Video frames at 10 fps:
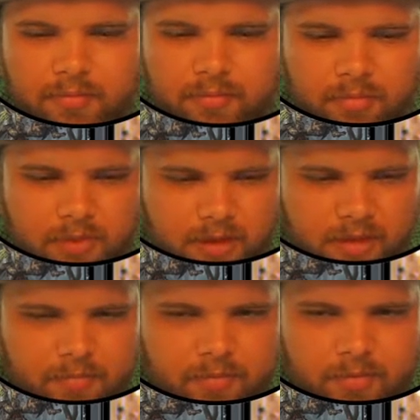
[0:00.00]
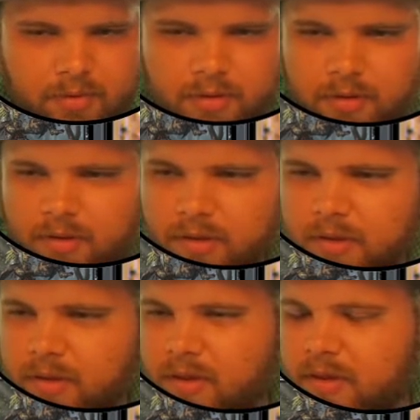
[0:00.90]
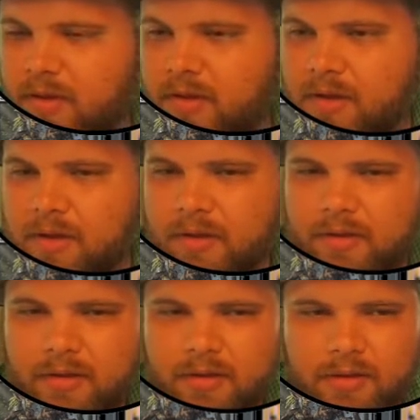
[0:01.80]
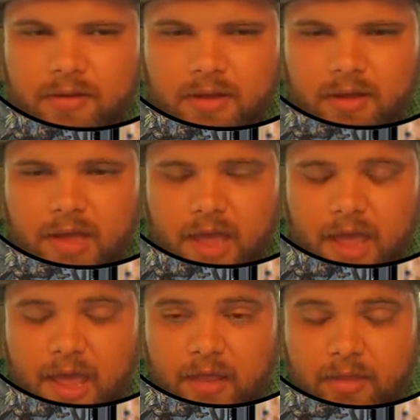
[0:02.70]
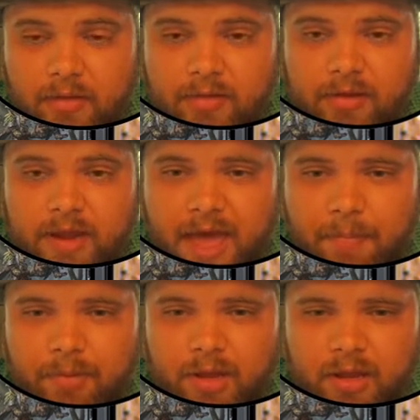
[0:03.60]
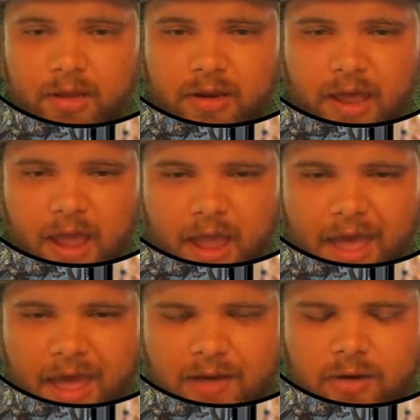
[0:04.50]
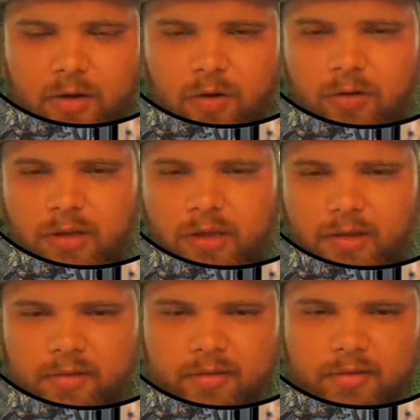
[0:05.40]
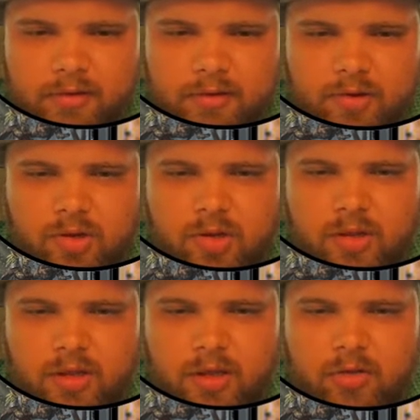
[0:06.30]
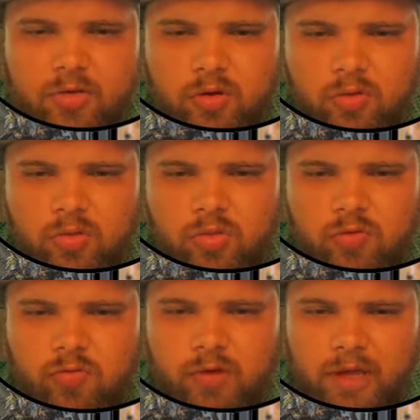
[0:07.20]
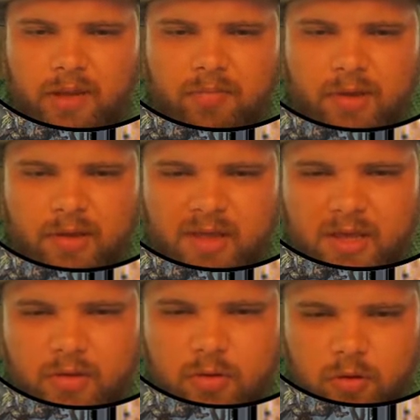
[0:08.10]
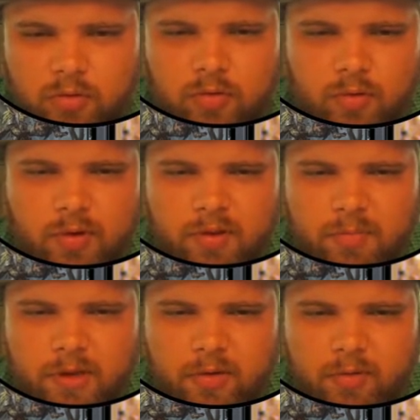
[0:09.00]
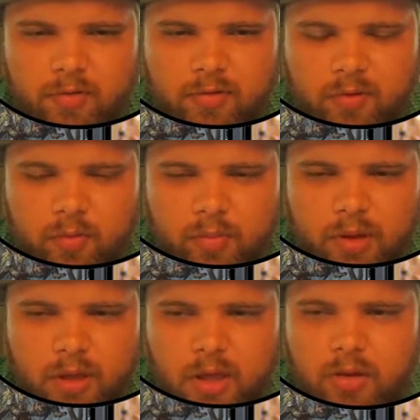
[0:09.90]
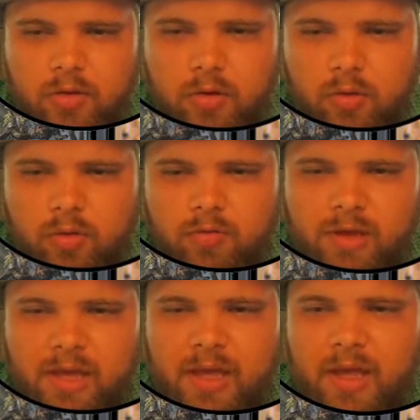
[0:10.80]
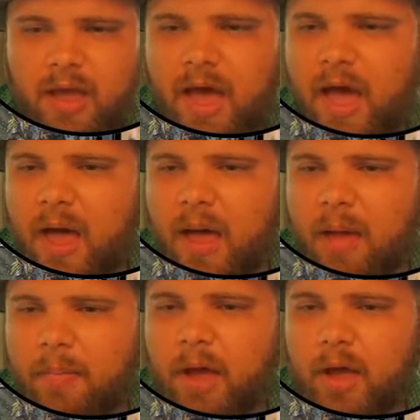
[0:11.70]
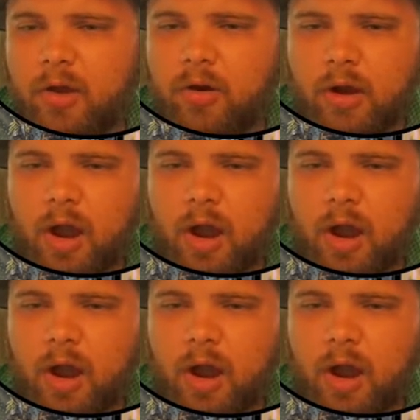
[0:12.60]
But yeah, those are the two ways they can kill with a combo, and it's usually at its earliest it's a turn 3 kill, but if they have the Kiki-Jiki on top and play the Conspicuous Snoop turn 2, that's a